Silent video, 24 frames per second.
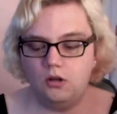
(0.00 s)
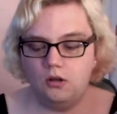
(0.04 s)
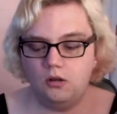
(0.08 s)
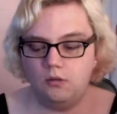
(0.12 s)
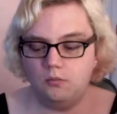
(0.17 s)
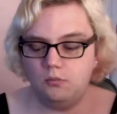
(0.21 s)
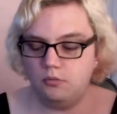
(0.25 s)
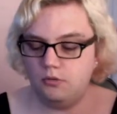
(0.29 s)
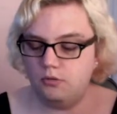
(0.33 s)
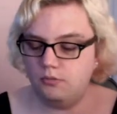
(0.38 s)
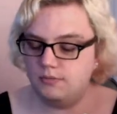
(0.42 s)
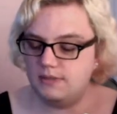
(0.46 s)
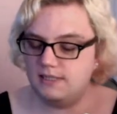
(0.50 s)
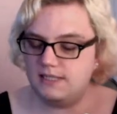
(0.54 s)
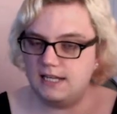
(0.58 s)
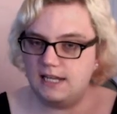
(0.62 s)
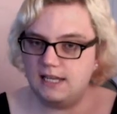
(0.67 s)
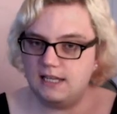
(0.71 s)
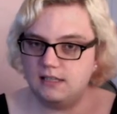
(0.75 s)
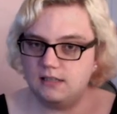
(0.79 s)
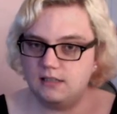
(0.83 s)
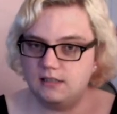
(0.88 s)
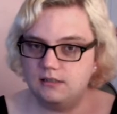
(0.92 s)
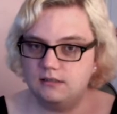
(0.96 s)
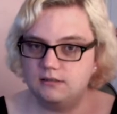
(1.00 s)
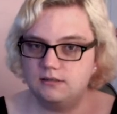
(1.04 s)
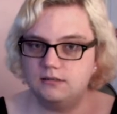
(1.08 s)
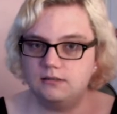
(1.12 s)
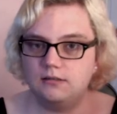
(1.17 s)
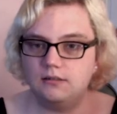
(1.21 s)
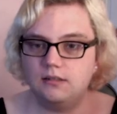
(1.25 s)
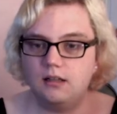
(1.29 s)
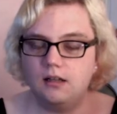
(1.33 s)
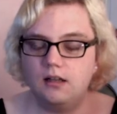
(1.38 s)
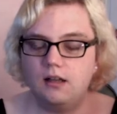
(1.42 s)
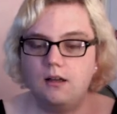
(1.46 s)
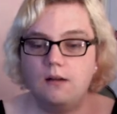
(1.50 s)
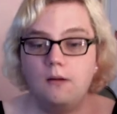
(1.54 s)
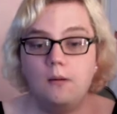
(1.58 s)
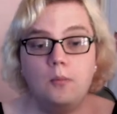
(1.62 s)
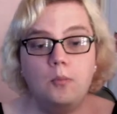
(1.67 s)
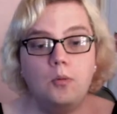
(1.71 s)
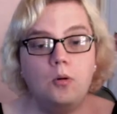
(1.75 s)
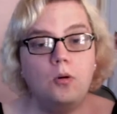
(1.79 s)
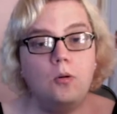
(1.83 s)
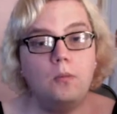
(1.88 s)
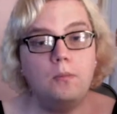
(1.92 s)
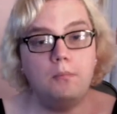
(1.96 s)
broomstick,
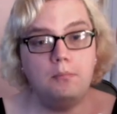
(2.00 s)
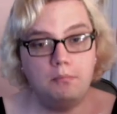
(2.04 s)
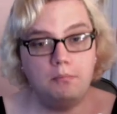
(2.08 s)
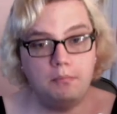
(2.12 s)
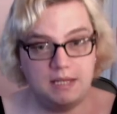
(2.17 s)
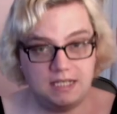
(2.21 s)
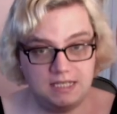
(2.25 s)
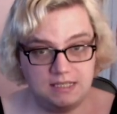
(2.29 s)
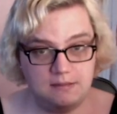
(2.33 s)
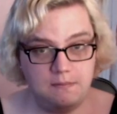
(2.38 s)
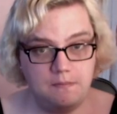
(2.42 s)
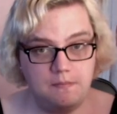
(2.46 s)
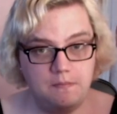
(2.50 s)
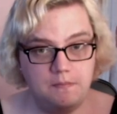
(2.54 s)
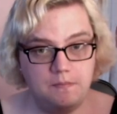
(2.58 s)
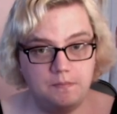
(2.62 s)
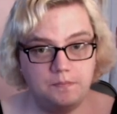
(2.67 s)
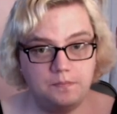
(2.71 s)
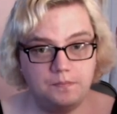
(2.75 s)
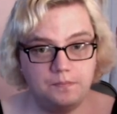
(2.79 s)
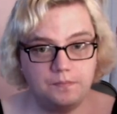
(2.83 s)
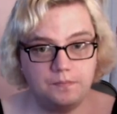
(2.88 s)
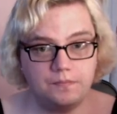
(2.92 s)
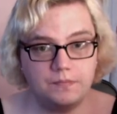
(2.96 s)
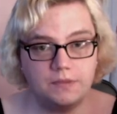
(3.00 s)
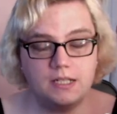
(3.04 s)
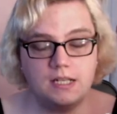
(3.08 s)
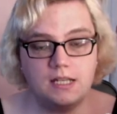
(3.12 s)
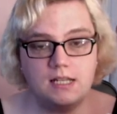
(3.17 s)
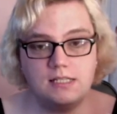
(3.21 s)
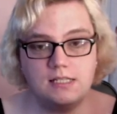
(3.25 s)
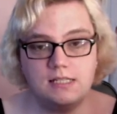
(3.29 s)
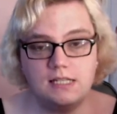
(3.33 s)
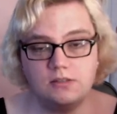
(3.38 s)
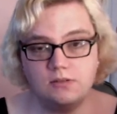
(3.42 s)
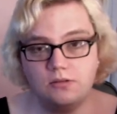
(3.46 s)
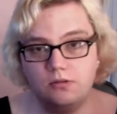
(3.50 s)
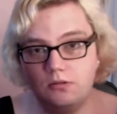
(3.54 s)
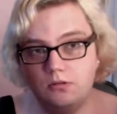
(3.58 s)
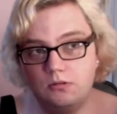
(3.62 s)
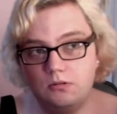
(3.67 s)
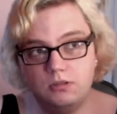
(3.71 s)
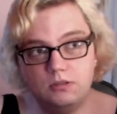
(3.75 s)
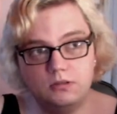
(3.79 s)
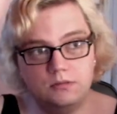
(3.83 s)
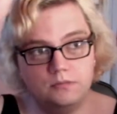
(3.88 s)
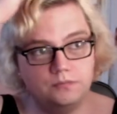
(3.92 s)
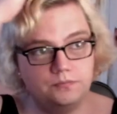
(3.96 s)
or besom, as it's
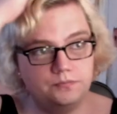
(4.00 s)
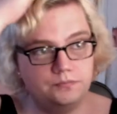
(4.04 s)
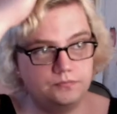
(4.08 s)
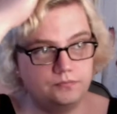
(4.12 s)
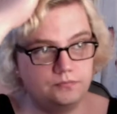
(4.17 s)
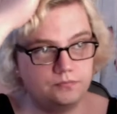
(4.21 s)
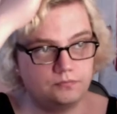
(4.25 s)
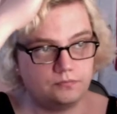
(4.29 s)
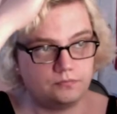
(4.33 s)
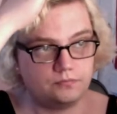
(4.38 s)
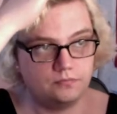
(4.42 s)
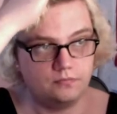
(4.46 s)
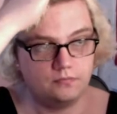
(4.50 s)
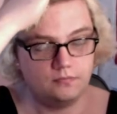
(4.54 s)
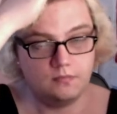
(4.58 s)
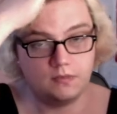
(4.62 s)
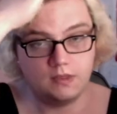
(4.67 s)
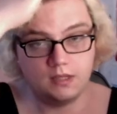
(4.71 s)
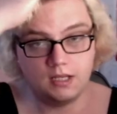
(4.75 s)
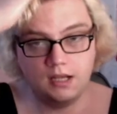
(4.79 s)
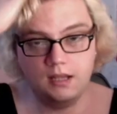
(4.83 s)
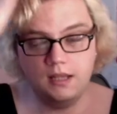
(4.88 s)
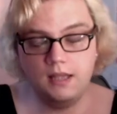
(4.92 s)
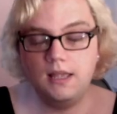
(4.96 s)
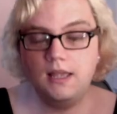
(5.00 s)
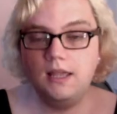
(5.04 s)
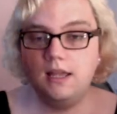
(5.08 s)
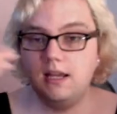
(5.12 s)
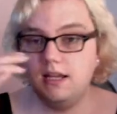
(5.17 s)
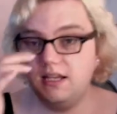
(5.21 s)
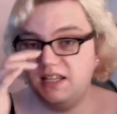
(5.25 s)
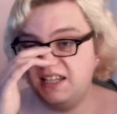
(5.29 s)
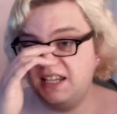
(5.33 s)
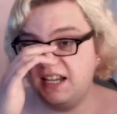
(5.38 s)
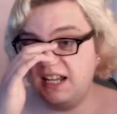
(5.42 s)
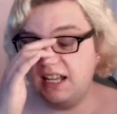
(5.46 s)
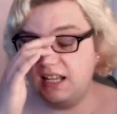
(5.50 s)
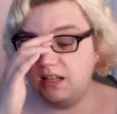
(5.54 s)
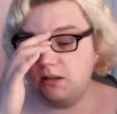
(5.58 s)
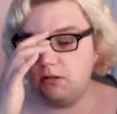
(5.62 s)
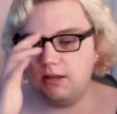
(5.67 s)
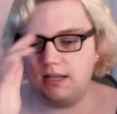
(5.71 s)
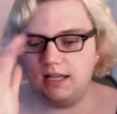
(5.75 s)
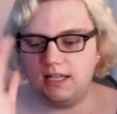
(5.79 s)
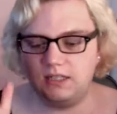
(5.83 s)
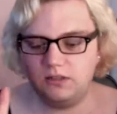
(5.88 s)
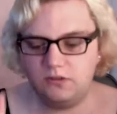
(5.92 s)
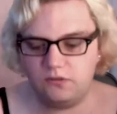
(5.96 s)
called. Now,
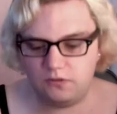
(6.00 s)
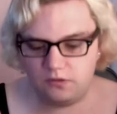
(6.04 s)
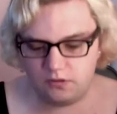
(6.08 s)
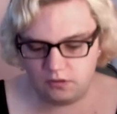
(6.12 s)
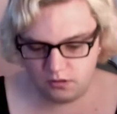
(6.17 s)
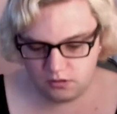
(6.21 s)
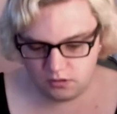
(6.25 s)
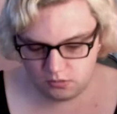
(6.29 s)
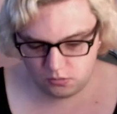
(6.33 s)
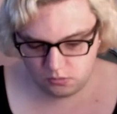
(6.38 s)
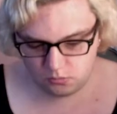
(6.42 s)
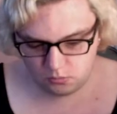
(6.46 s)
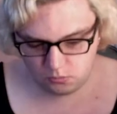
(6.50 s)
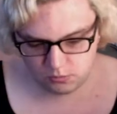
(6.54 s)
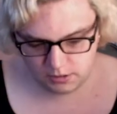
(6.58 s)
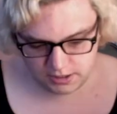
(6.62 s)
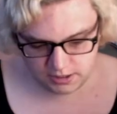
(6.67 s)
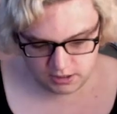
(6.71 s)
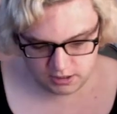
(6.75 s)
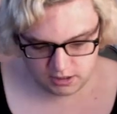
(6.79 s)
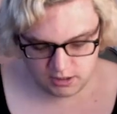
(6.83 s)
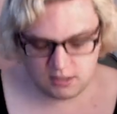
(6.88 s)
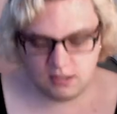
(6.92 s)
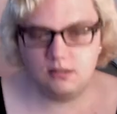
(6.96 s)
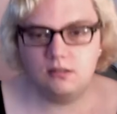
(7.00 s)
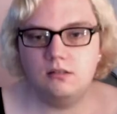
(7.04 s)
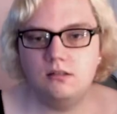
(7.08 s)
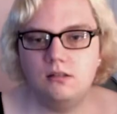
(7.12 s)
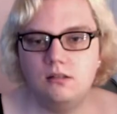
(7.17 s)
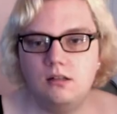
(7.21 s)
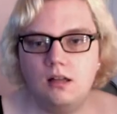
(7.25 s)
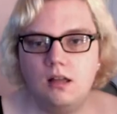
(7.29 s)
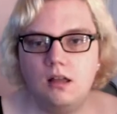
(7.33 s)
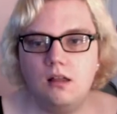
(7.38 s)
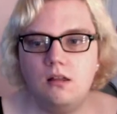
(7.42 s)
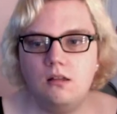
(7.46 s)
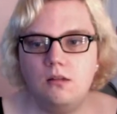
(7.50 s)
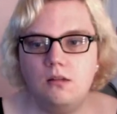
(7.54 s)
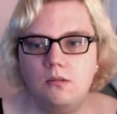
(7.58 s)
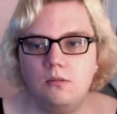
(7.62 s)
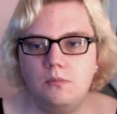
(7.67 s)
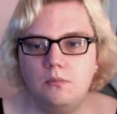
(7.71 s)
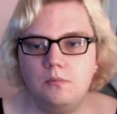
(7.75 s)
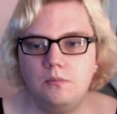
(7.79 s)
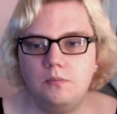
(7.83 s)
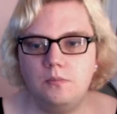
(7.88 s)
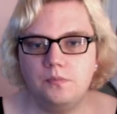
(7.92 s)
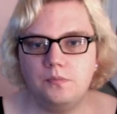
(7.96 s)
as for Wicca
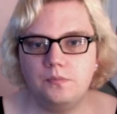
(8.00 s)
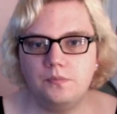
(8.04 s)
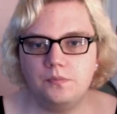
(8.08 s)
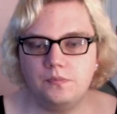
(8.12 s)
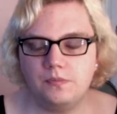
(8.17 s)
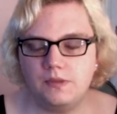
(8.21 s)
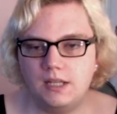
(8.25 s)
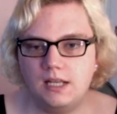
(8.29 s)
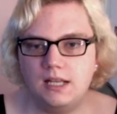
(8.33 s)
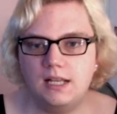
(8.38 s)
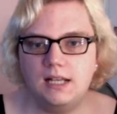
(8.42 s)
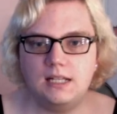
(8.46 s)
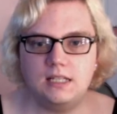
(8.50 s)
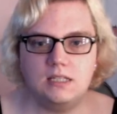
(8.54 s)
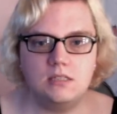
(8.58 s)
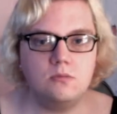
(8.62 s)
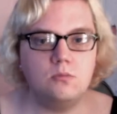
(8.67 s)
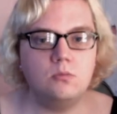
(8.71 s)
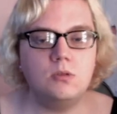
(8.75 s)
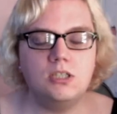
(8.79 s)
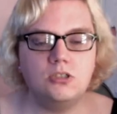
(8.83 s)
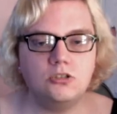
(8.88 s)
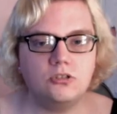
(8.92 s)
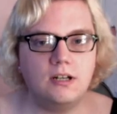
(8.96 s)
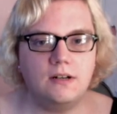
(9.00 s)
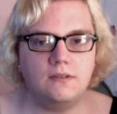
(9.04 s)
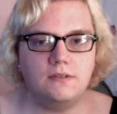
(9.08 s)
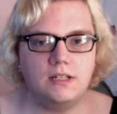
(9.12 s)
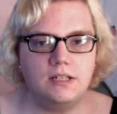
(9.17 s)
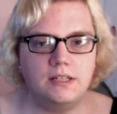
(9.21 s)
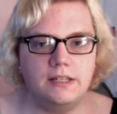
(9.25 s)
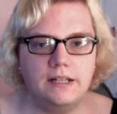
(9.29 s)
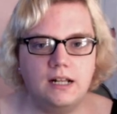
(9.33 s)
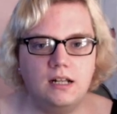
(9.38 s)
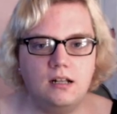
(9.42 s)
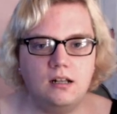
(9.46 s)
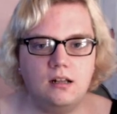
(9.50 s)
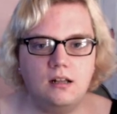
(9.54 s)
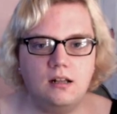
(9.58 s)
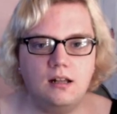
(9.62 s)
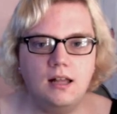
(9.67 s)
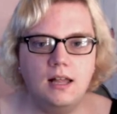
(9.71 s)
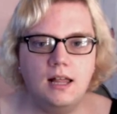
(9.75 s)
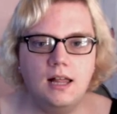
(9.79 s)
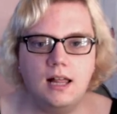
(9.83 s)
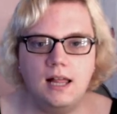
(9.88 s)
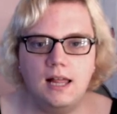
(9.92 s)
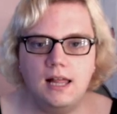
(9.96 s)
and witchcraft and that lot,
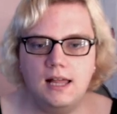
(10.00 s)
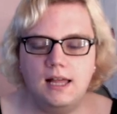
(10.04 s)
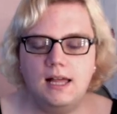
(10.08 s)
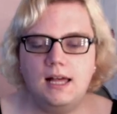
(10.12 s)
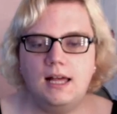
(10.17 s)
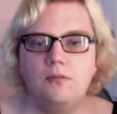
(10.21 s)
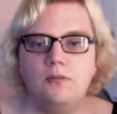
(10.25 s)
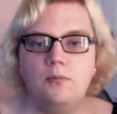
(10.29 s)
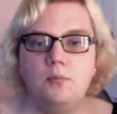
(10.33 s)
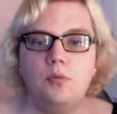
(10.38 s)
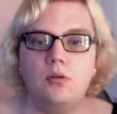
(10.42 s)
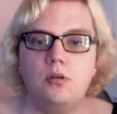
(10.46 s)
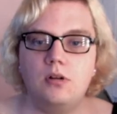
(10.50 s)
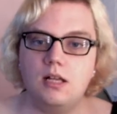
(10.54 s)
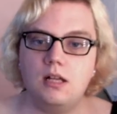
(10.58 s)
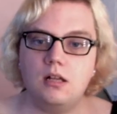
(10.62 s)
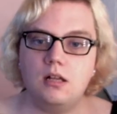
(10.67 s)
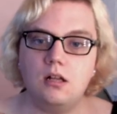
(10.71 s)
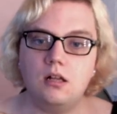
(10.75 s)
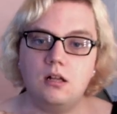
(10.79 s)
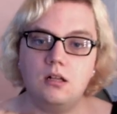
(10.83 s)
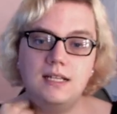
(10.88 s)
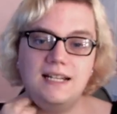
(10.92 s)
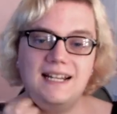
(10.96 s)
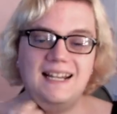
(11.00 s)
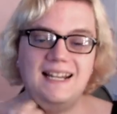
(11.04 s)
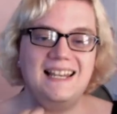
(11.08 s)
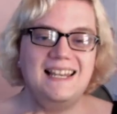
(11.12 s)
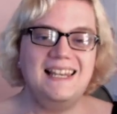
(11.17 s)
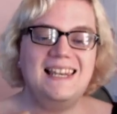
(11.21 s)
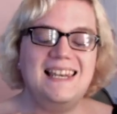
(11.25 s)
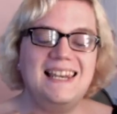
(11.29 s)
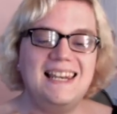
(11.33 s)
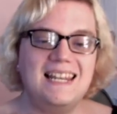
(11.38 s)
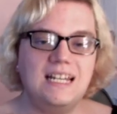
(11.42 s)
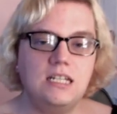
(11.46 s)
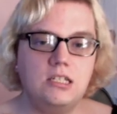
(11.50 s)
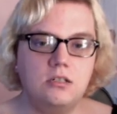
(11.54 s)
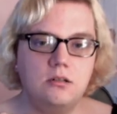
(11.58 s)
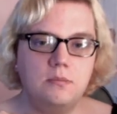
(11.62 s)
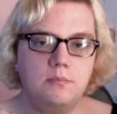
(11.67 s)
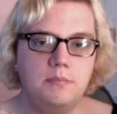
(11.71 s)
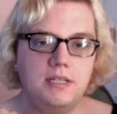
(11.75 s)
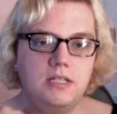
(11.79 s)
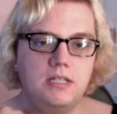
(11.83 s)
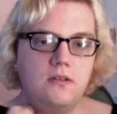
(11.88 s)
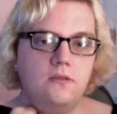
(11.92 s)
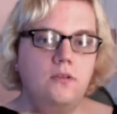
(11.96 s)
I've put it on a little
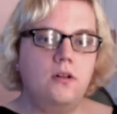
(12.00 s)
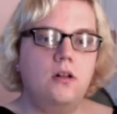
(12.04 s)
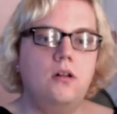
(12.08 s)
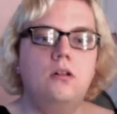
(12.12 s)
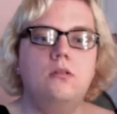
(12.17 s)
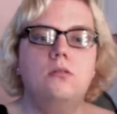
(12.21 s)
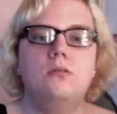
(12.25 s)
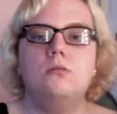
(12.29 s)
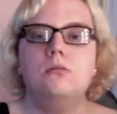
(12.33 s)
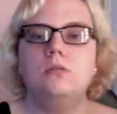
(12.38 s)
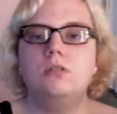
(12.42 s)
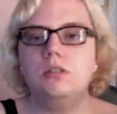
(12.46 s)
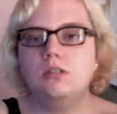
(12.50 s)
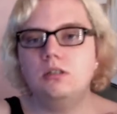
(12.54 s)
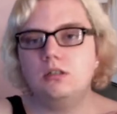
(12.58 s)
bit of hold,